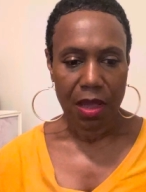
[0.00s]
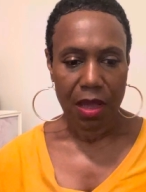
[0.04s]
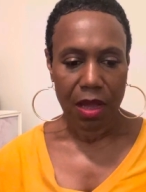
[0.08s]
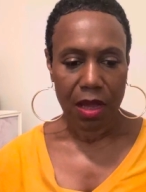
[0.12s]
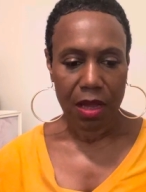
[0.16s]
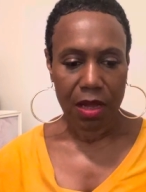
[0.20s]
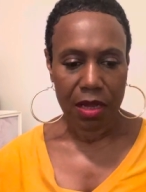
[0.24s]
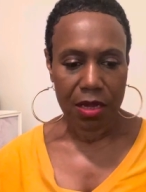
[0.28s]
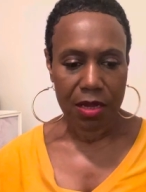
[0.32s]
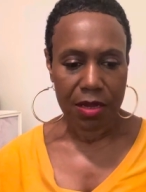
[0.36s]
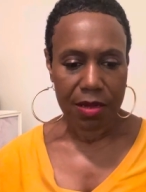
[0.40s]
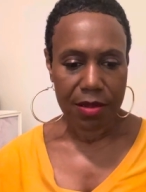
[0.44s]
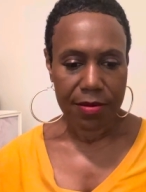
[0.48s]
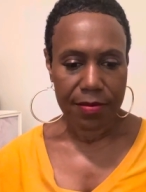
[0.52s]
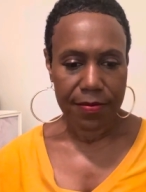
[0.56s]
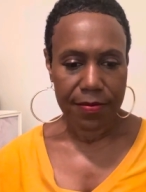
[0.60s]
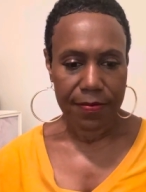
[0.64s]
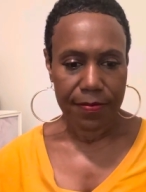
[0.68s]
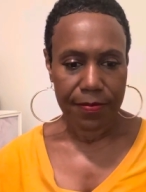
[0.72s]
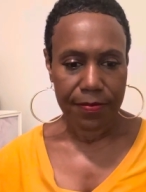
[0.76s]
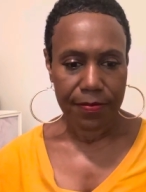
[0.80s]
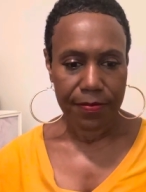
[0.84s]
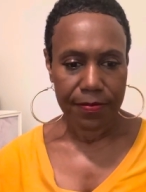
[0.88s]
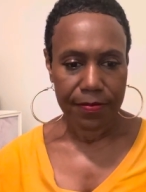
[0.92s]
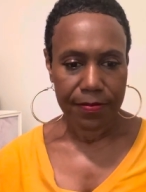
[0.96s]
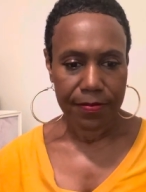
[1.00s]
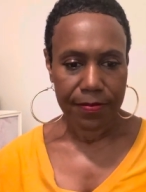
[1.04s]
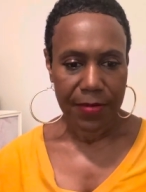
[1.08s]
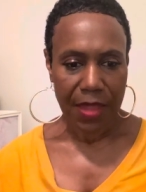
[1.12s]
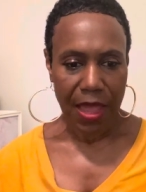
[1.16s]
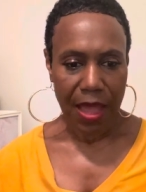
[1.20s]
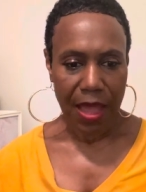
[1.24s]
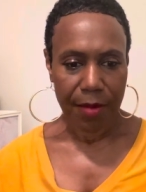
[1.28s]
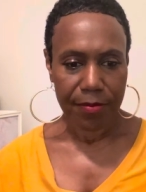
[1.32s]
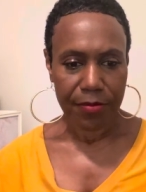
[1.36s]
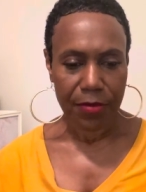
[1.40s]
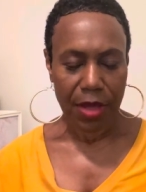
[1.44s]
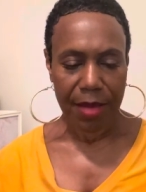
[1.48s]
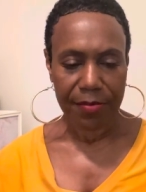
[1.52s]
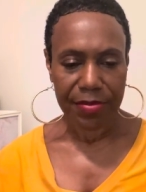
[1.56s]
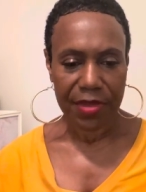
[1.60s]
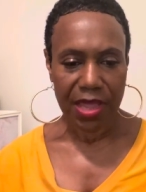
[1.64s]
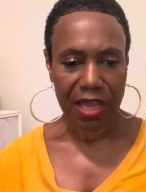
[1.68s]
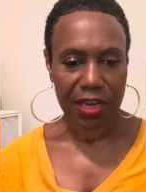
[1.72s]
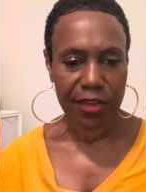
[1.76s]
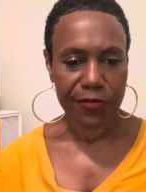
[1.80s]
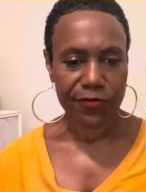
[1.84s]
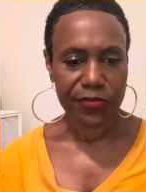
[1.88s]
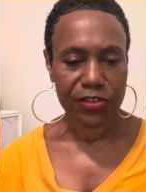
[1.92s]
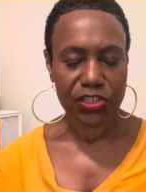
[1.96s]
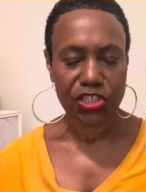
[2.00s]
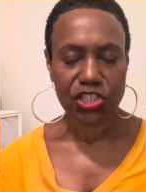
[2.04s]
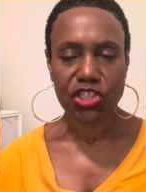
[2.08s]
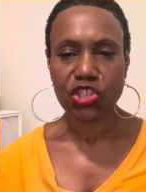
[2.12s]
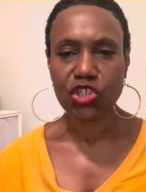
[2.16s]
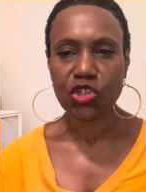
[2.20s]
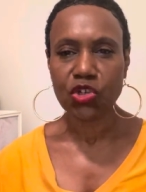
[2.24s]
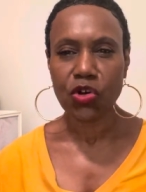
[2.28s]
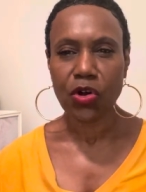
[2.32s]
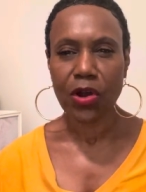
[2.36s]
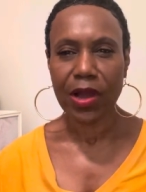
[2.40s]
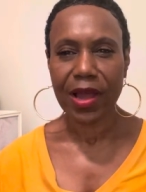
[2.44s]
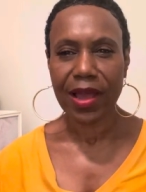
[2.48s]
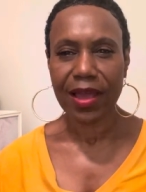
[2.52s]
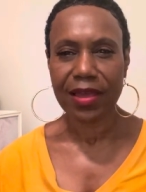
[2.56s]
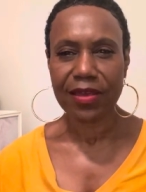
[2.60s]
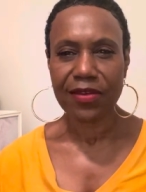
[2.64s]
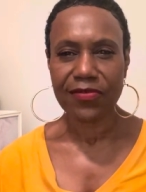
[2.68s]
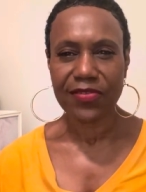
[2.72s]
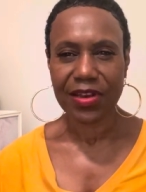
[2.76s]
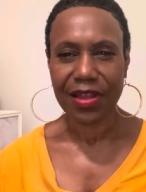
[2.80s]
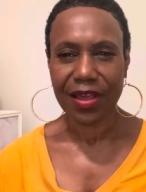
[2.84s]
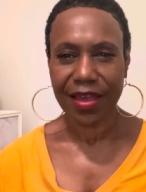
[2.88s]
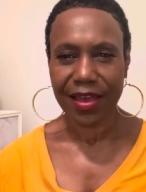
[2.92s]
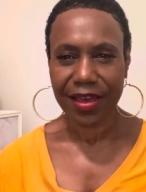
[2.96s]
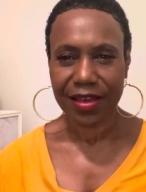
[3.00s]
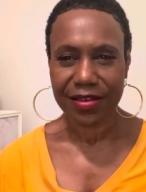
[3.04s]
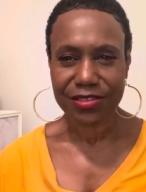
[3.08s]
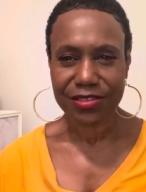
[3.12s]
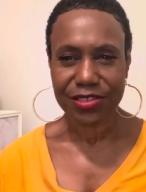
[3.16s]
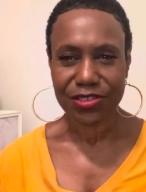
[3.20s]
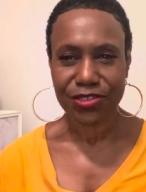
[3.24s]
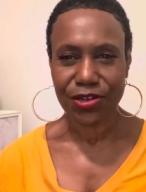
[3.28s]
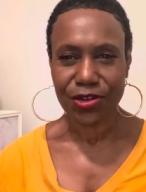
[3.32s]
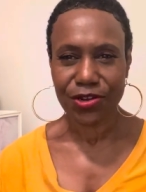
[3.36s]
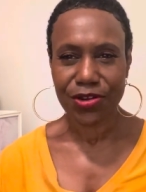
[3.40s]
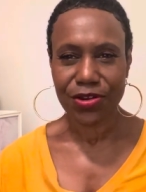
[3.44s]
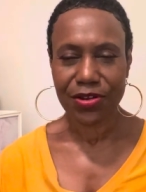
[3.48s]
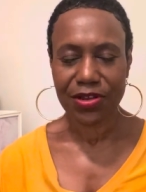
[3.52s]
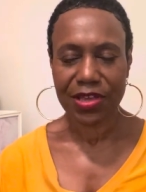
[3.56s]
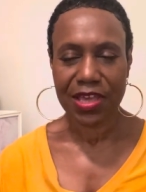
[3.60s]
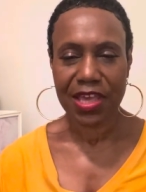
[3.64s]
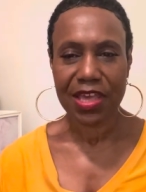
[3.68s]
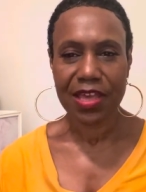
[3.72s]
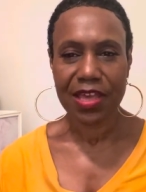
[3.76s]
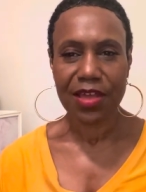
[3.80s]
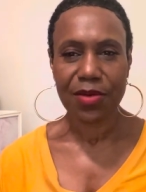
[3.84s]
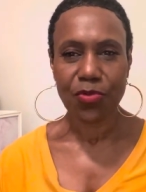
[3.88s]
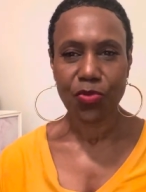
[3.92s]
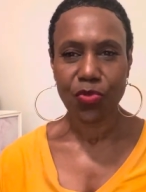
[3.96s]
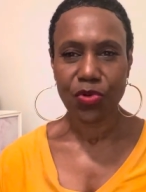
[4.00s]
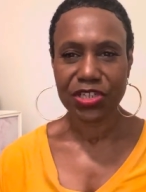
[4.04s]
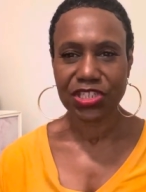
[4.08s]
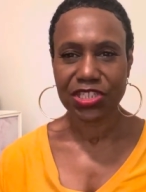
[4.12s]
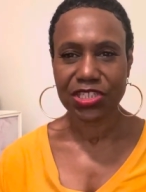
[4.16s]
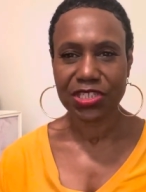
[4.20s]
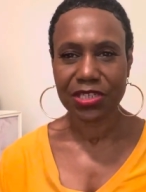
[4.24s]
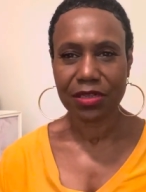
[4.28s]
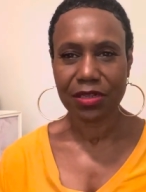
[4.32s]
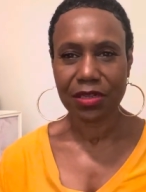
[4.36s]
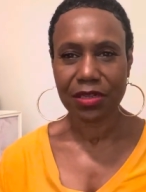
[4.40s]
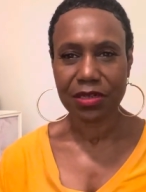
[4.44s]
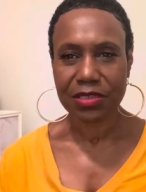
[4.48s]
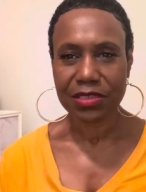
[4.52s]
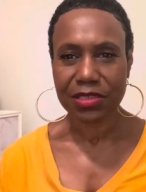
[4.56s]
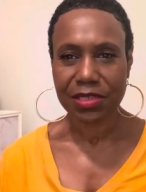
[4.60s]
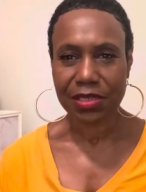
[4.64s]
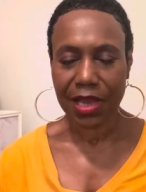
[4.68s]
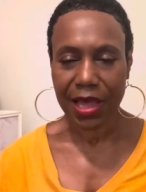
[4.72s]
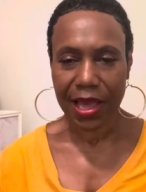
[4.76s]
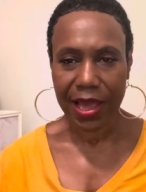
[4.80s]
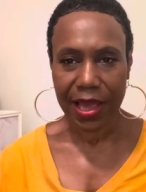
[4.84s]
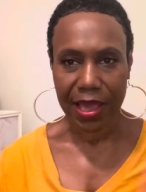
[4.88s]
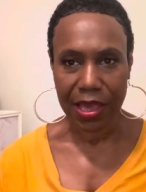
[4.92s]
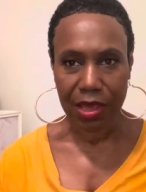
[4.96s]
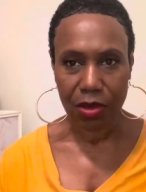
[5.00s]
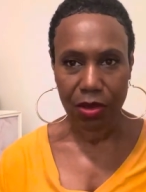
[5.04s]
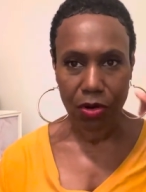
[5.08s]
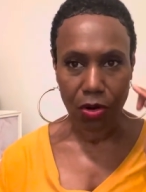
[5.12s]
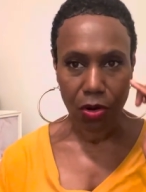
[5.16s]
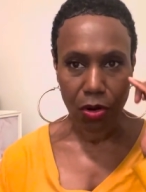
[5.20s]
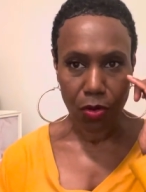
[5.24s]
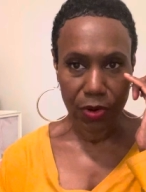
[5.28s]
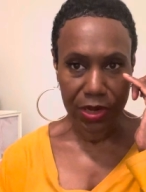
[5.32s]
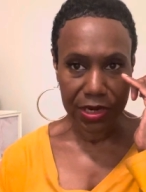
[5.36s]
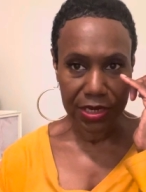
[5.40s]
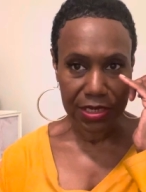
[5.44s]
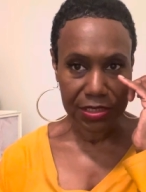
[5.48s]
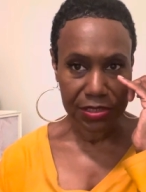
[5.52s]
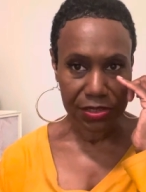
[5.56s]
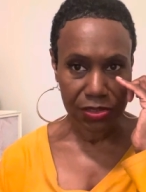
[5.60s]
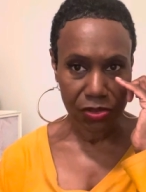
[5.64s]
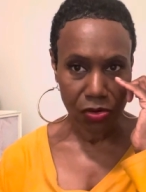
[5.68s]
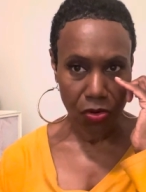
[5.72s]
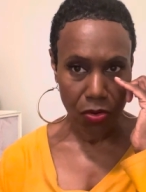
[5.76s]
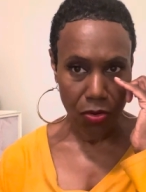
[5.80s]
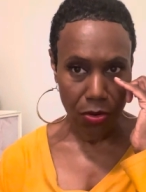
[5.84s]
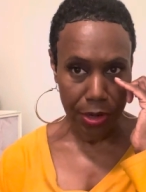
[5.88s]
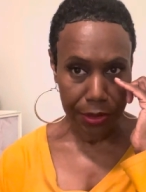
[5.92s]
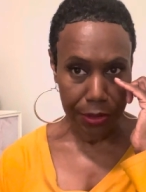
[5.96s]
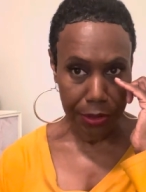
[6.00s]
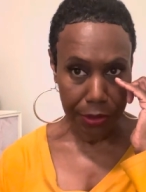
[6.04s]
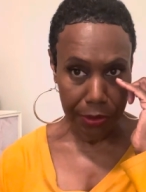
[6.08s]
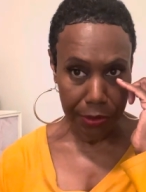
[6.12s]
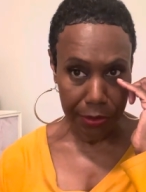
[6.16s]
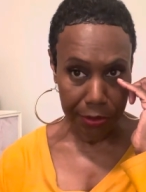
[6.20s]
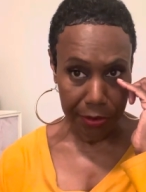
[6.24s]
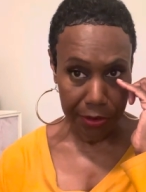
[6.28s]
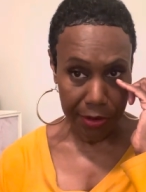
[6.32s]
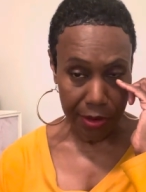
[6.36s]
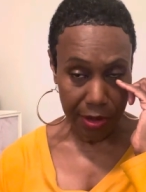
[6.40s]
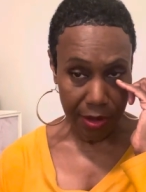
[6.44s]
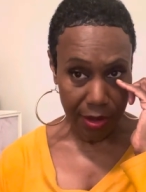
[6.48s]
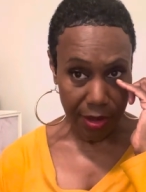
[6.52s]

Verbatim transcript: I'm not even sure I even asked him what she looked like or what he saw in her.